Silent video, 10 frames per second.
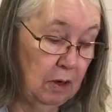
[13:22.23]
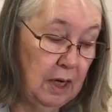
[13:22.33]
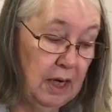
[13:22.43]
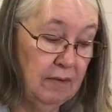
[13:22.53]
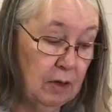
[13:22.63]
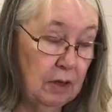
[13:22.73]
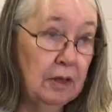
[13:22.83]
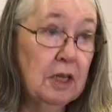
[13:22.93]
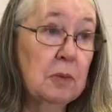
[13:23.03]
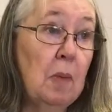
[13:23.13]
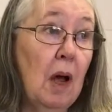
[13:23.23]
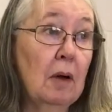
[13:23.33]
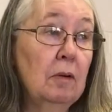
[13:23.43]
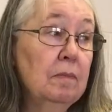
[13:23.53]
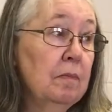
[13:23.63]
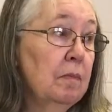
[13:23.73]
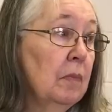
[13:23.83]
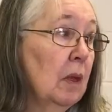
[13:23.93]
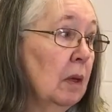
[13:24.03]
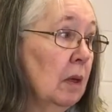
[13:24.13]
and even on this bottle,
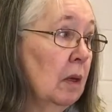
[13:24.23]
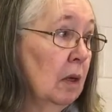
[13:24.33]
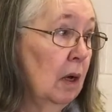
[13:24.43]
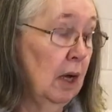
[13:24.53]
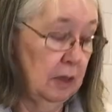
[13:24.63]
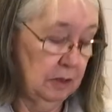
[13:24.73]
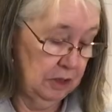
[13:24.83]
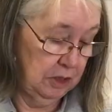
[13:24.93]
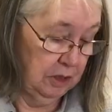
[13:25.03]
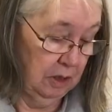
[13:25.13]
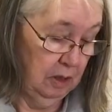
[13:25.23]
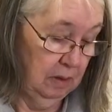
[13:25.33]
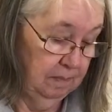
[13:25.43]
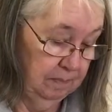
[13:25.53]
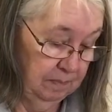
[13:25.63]
I could still